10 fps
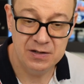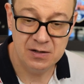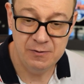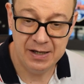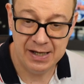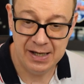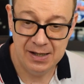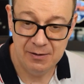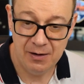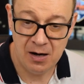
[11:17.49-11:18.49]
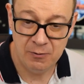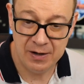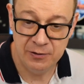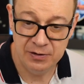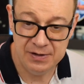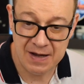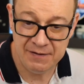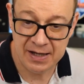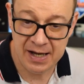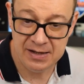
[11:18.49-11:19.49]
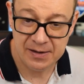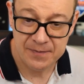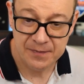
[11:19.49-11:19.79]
So we can, are we going to navigate?